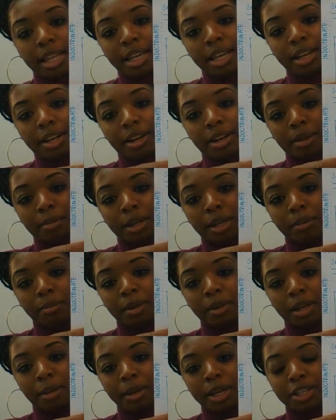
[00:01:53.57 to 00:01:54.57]
here I'm gonna
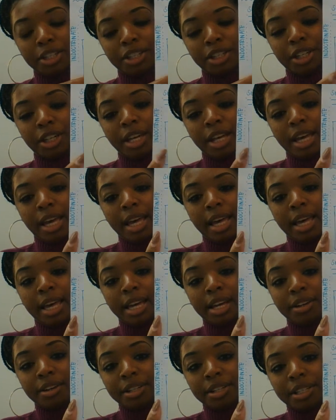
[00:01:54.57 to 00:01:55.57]
put a picture.
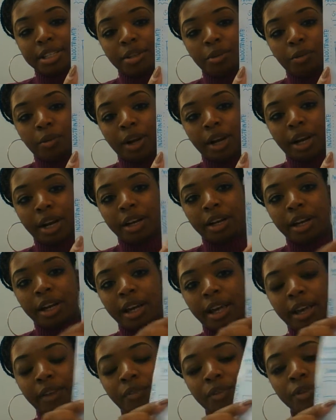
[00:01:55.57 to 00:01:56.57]
Here is the word.
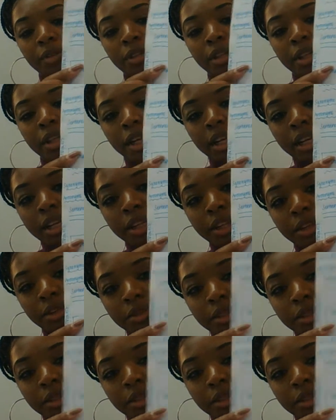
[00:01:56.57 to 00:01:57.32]
If you look, you